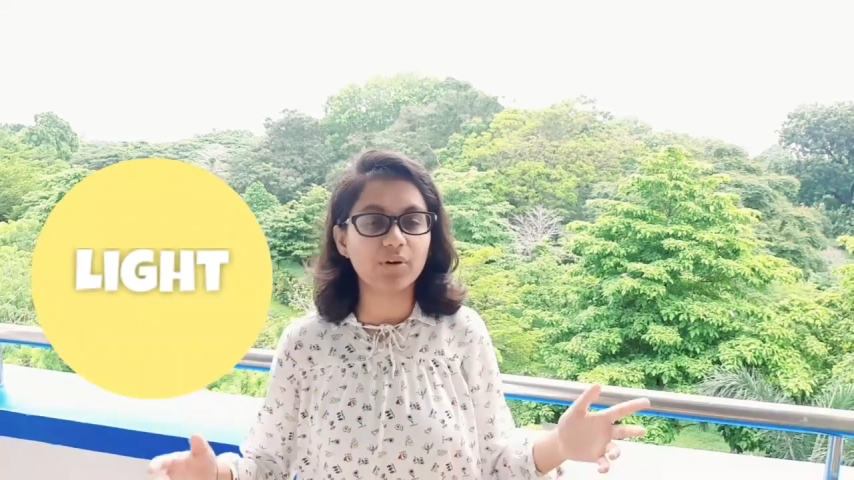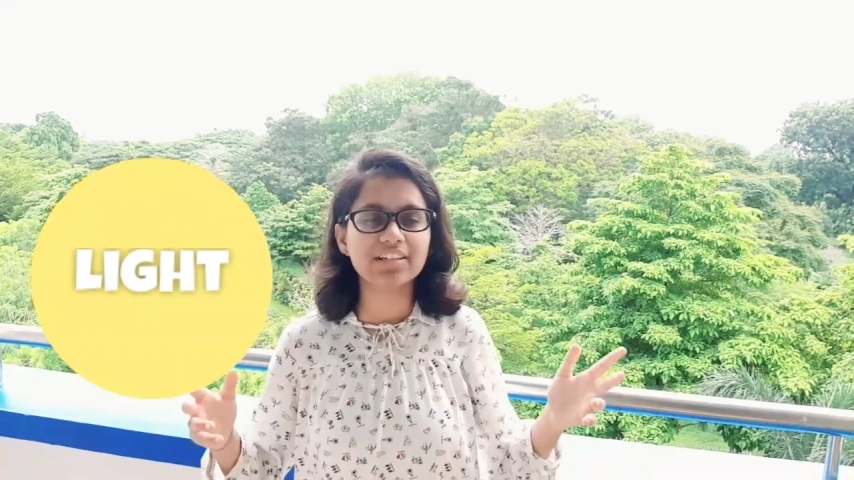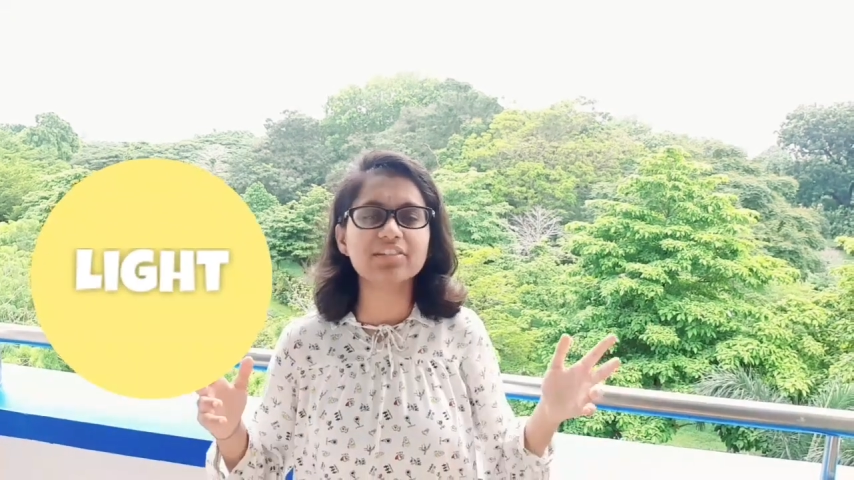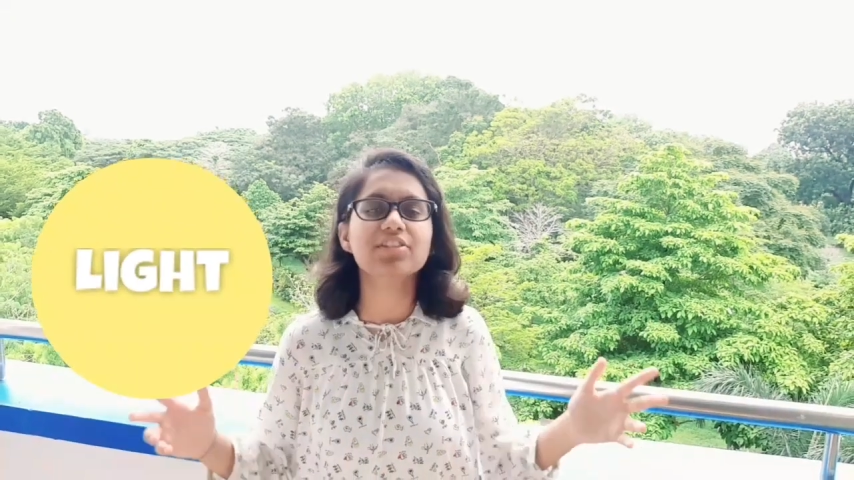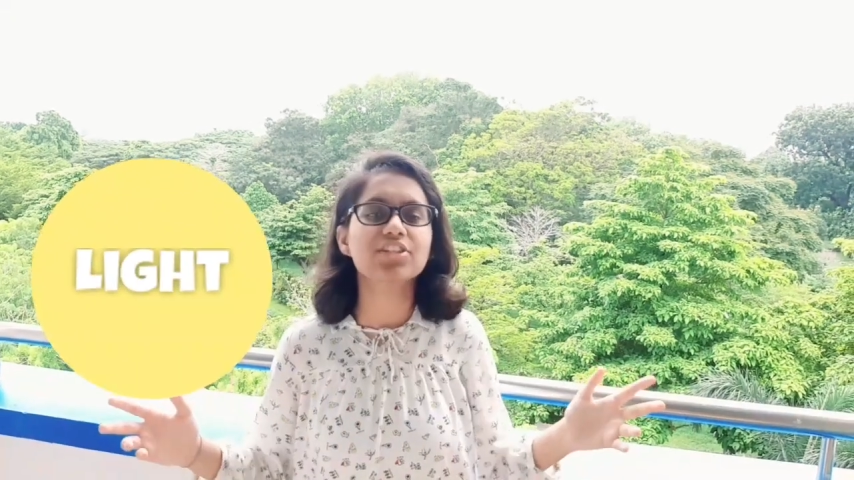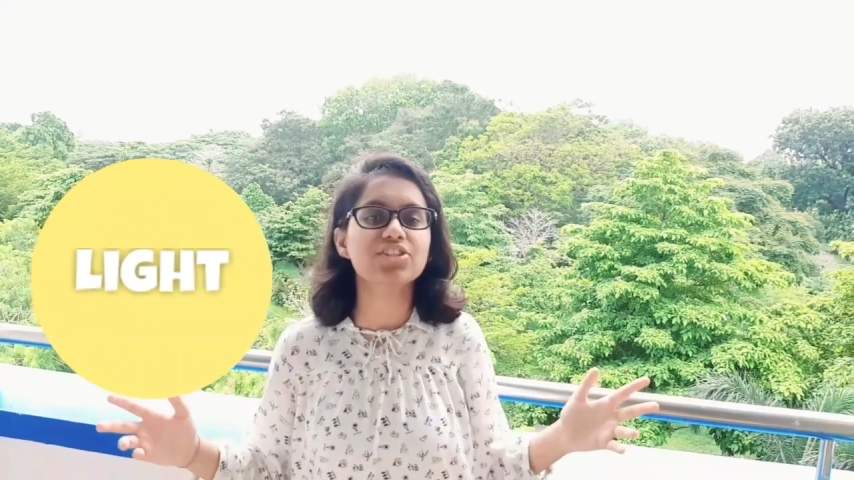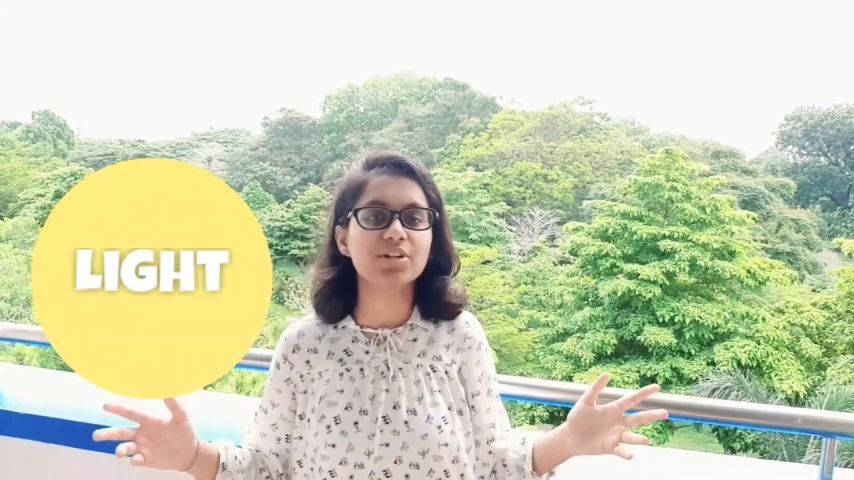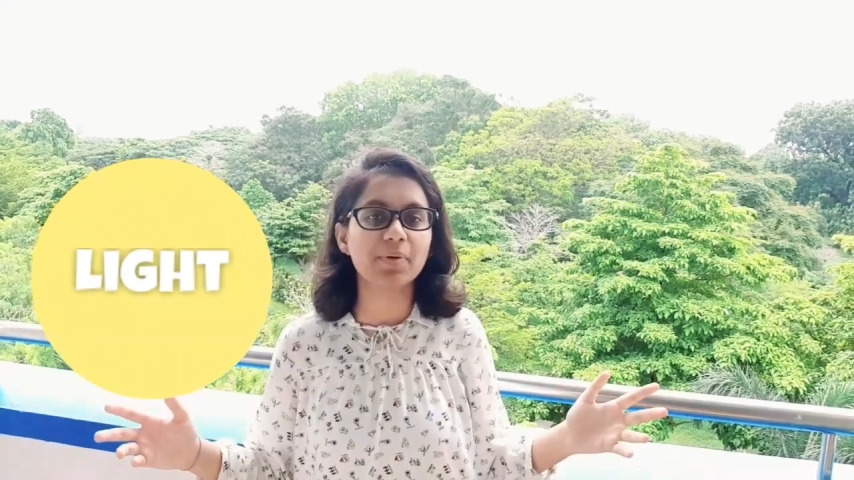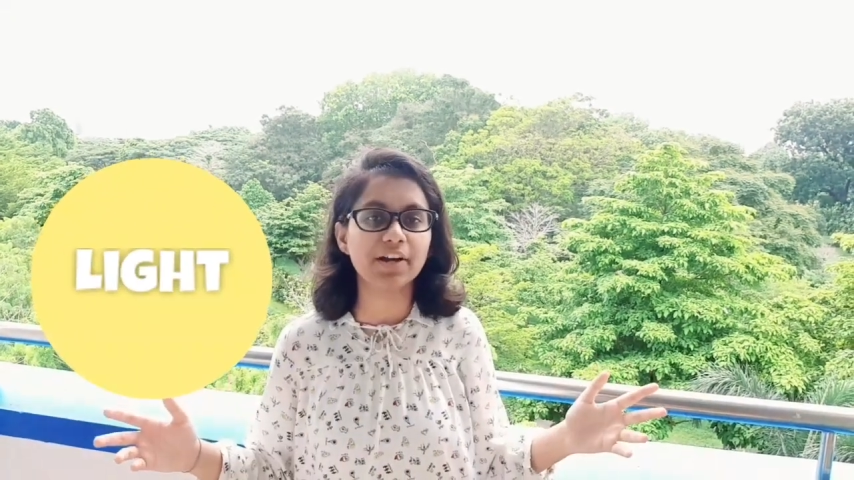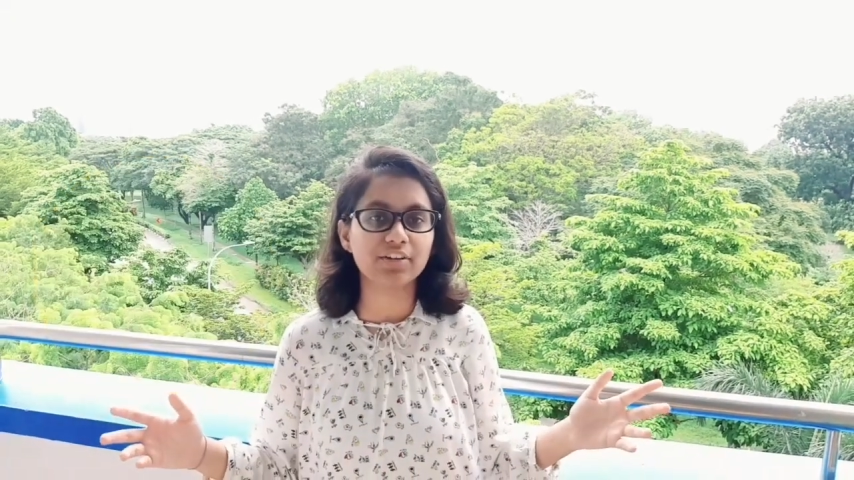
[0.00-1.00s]
What an
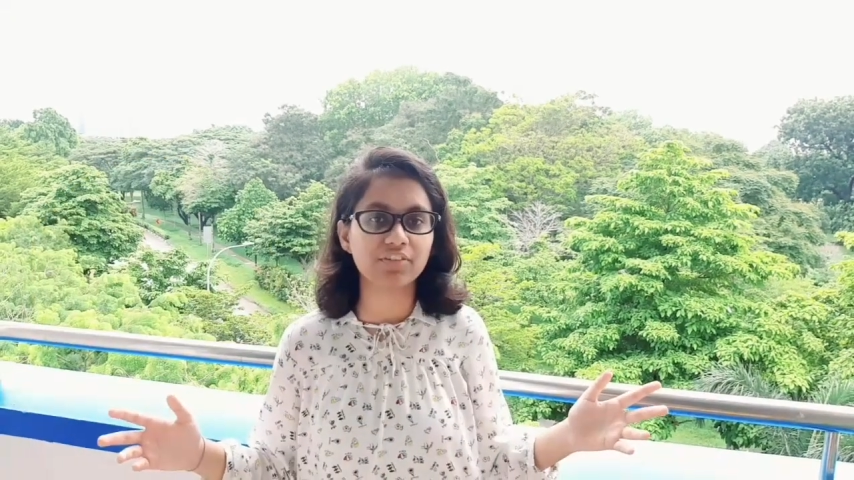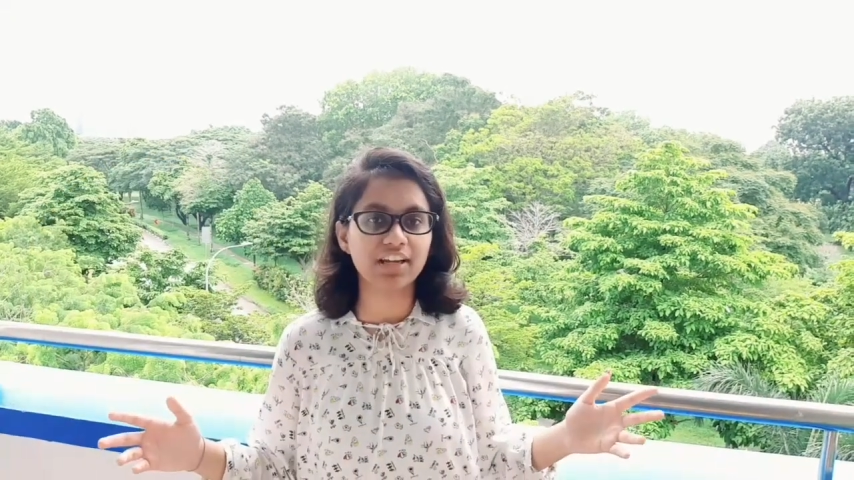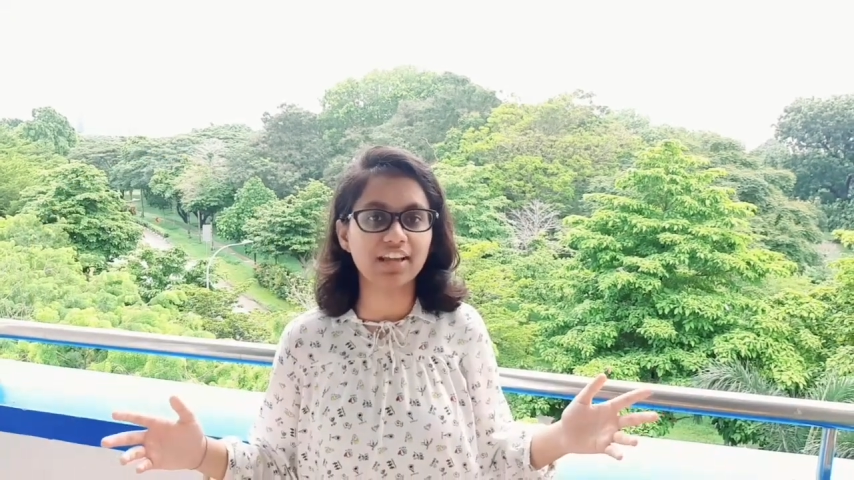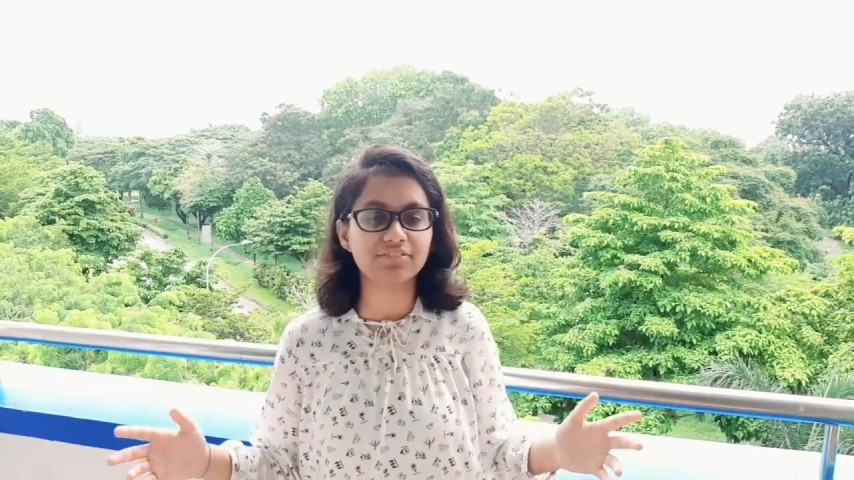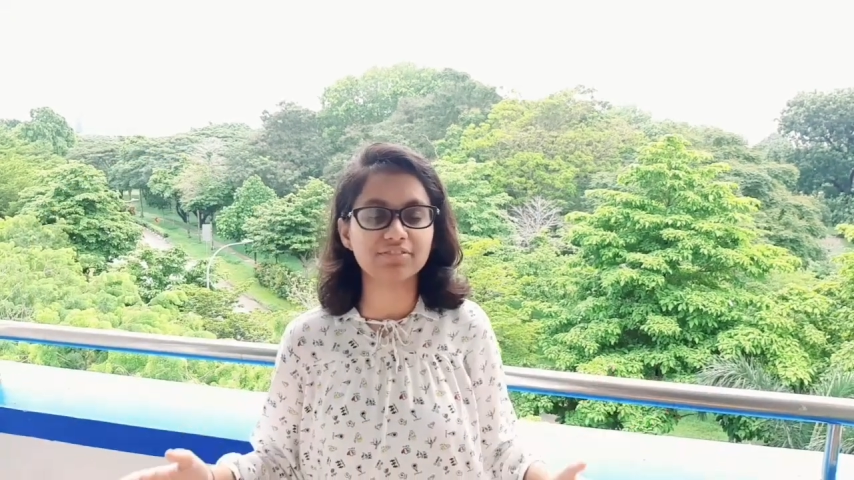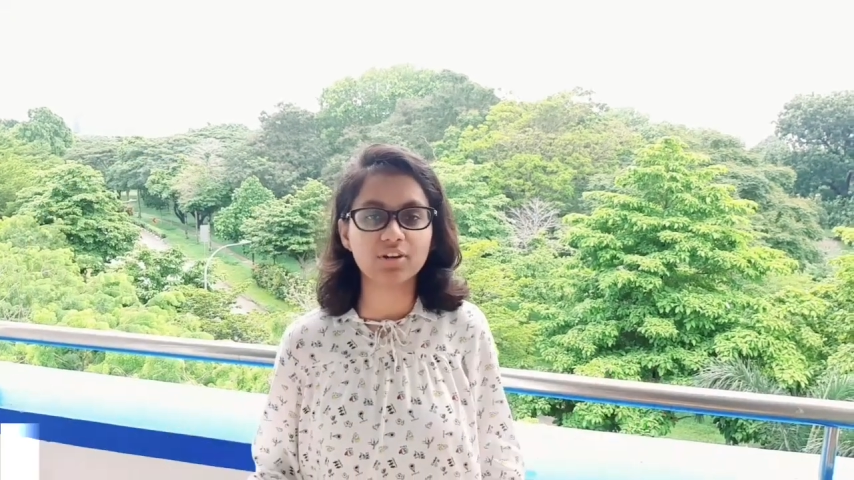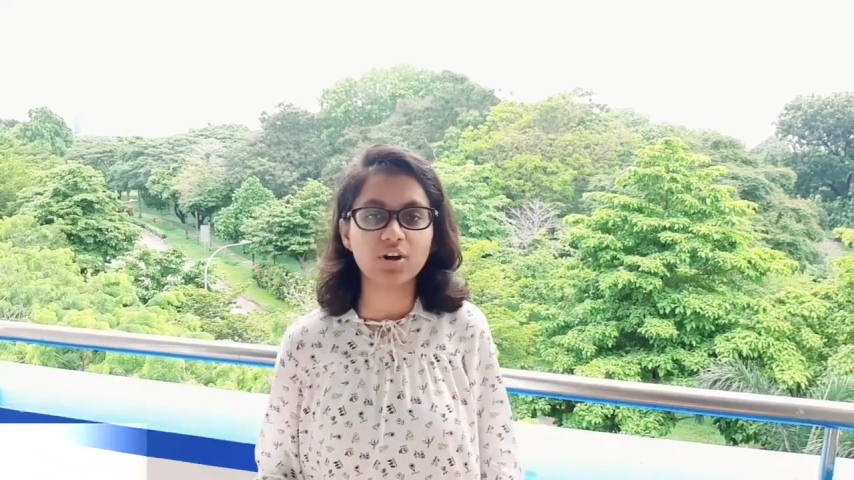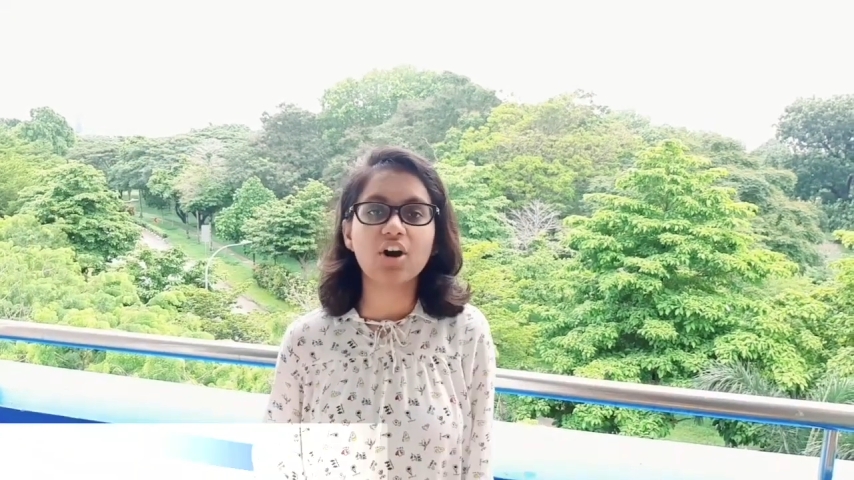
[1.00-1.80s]
essential part of our life.